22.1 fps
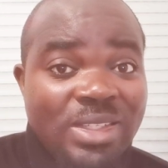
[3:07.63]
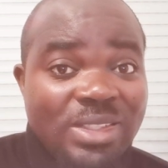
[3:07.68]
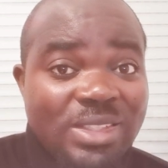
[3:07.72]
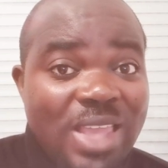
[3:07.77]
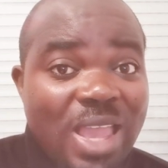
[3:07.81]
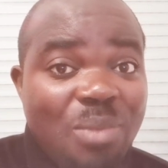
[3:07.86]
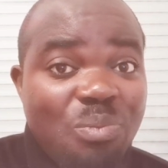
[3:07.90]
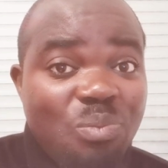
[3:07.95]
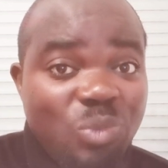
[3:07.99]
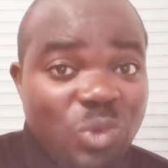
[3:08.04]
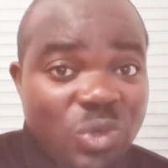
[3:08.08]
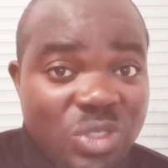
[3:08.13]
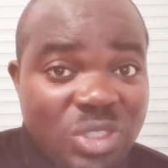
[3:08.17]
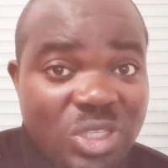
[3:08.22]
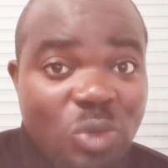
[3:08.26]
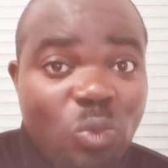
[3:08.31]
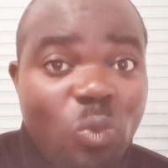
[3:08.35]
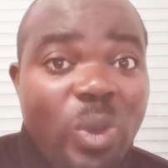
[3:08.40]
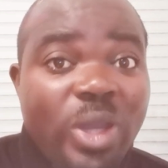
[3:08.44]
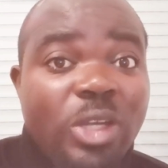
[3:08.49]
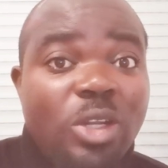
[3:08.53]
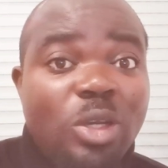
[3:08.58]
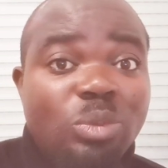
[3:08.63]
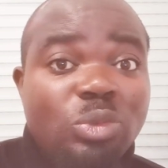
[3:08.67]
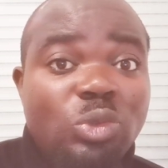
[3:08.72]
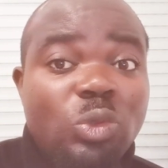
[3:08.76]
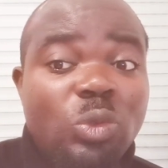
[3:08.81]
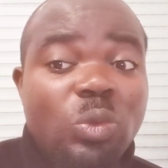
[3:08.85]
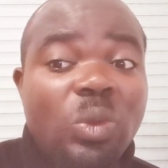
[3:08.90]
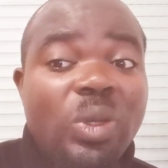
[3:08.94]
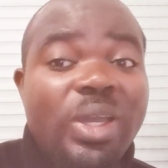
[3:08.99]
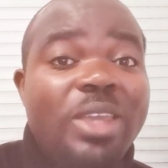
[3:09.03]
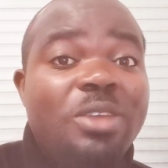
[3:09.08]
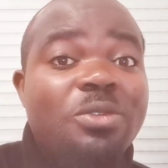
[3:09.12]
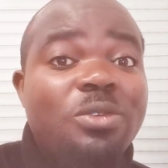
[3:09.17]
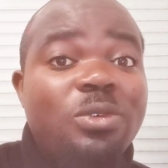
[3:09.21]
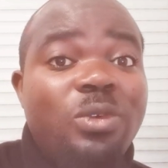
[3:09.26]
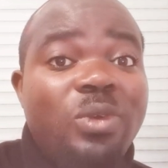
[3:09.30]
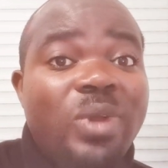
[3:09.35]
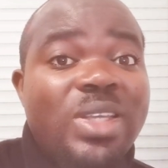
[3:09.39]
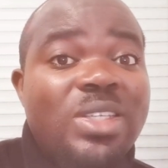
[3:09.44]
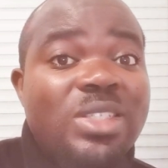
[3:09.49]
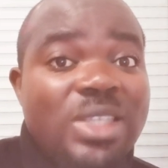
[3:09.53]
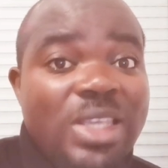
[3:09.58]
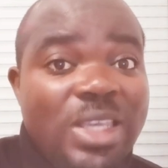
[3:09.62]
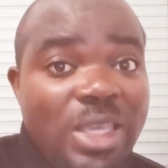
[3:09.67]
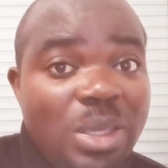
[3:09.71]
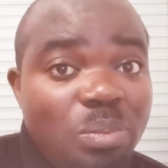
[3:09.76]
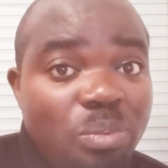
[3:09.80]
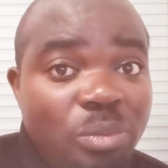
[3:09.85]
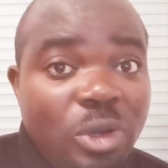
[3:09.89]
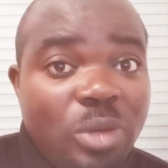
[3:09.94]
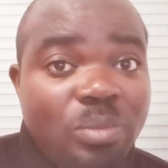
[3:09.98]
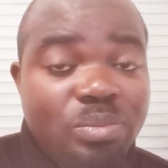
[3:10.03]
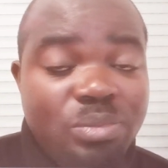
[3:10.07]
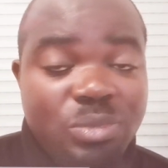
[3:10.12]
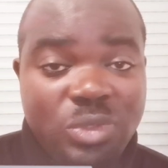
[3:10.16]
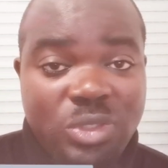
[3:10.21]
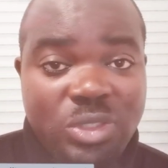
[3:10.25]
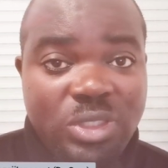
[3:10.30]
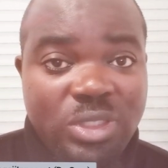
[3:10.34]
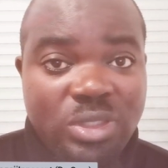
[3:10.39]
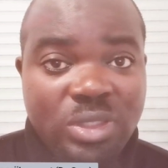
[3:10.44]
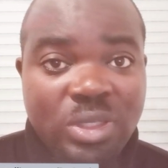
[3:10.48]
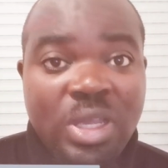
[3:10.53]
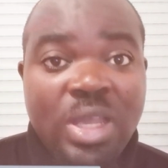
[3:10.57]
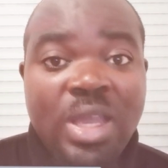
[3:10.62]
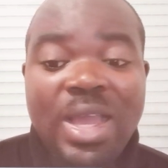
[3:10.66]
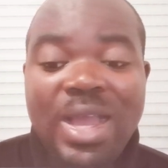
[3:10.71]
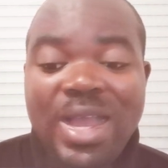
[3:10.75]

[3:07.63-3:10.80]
Their music went on to influence hip-hop music.